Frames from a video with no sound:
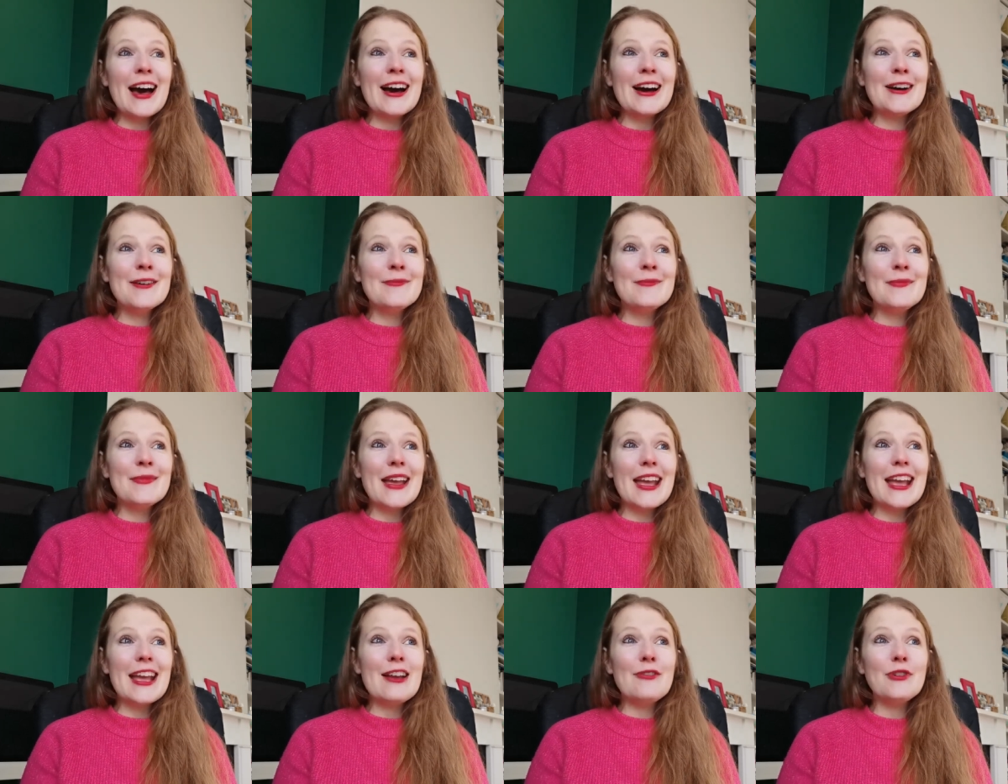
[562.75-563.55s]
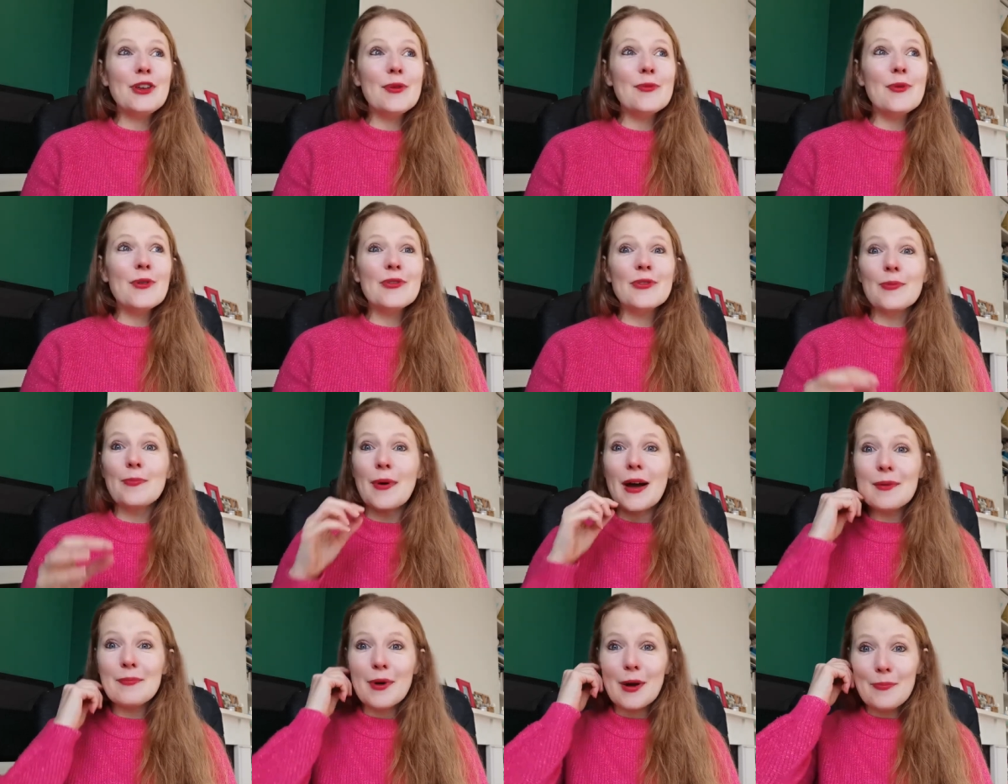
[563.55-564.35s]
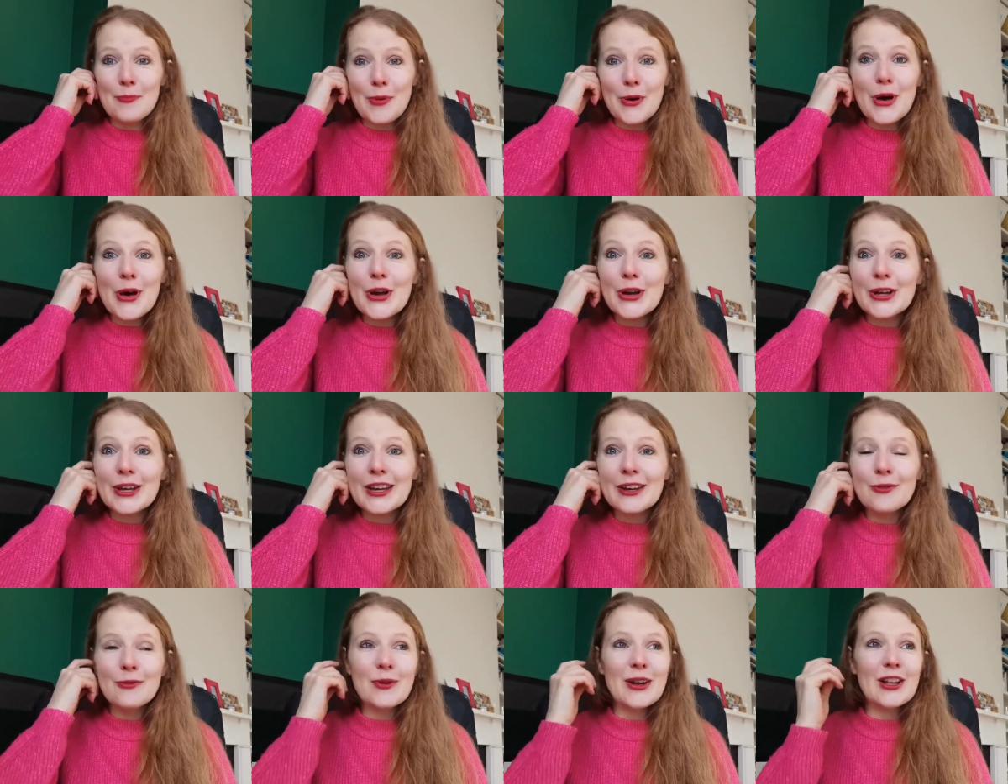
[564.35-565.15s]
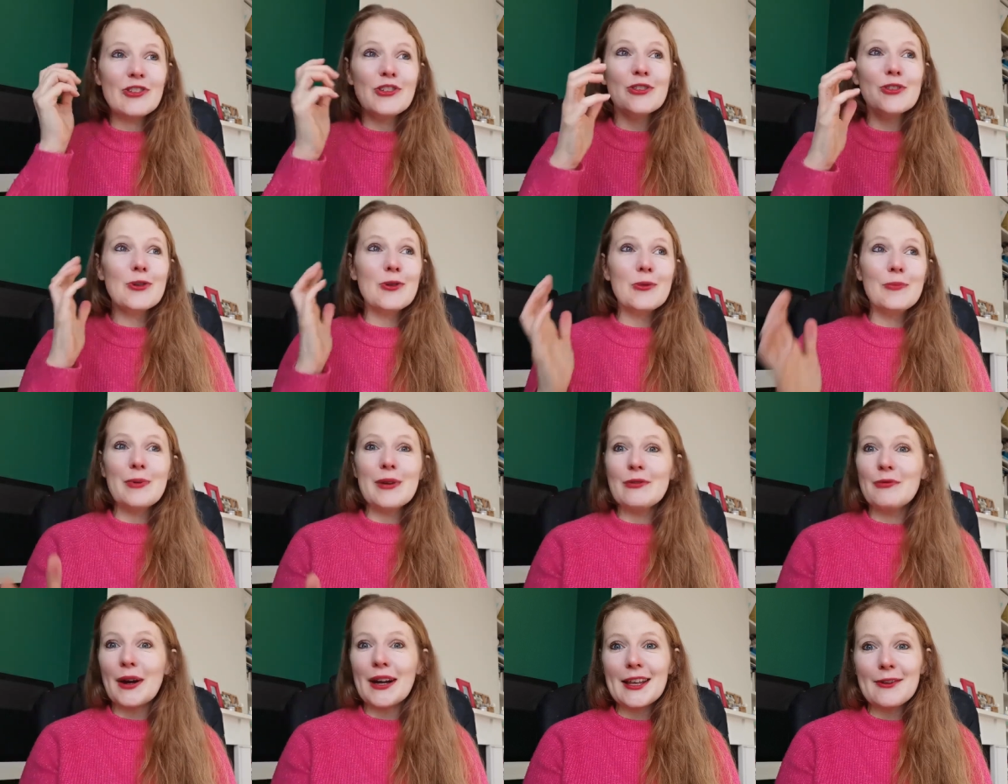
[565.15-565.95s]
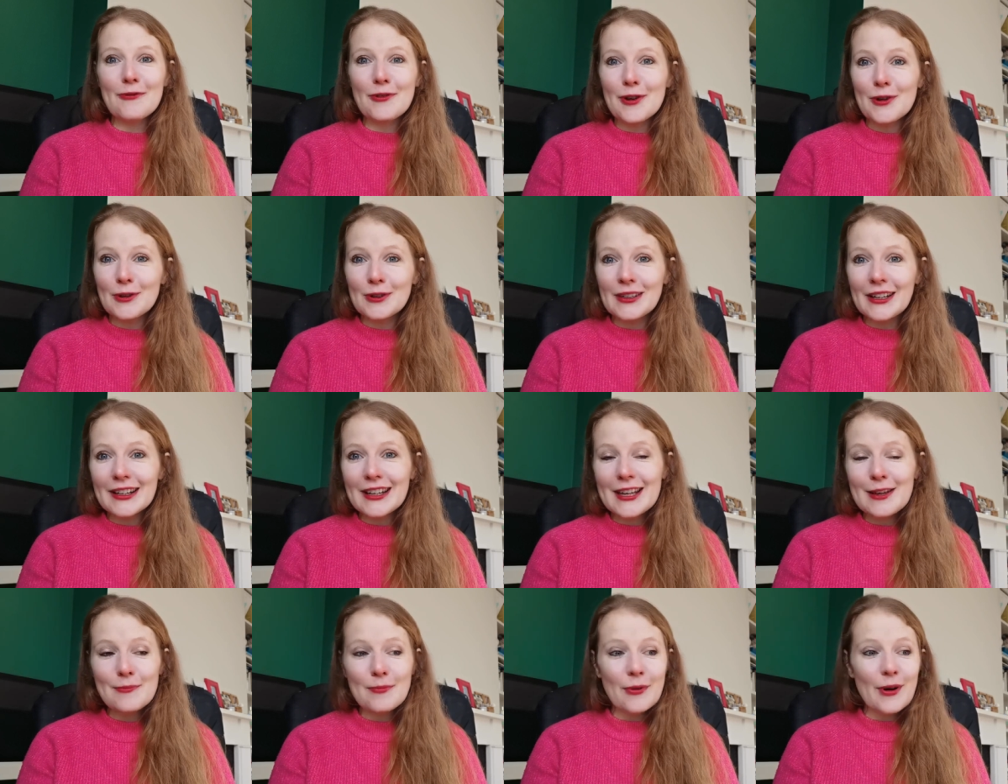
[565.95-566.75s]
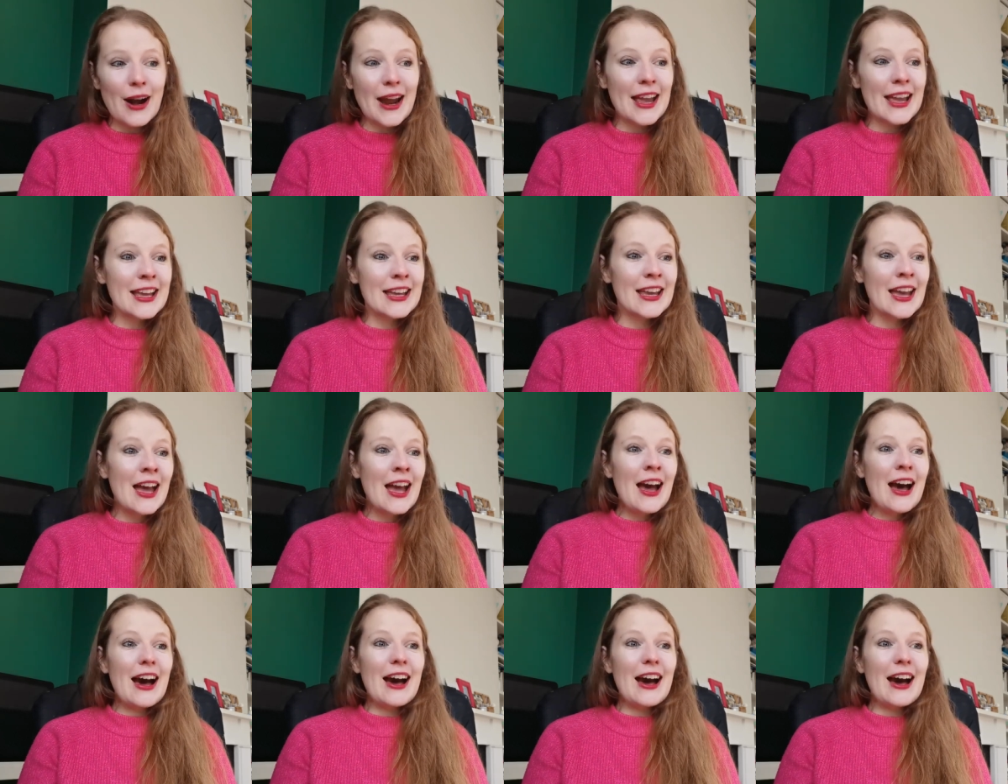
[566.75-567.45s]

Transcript: Um, if you want to buy my book, which is called Be Ready for Your Lucky Break,